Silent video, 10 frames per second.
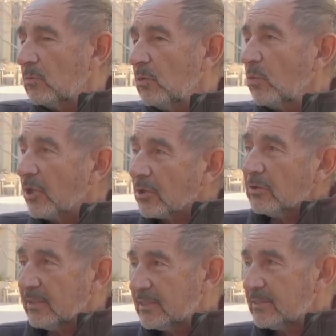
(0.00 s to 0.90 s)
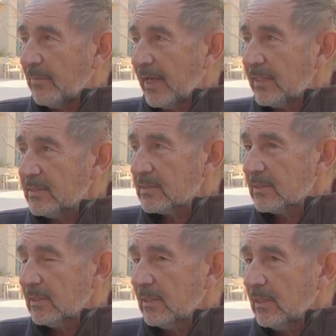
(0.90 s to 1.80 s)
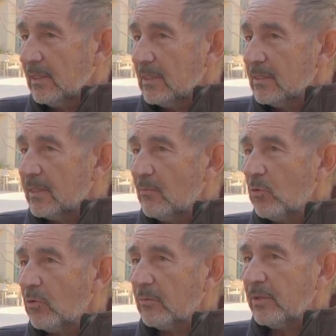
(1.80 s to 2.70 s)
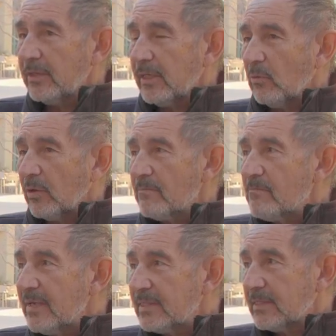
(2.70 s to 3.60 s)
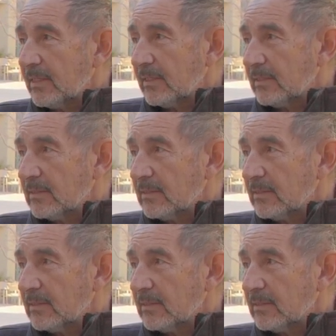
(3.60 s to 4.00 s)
we work on this space, the more we think we're missing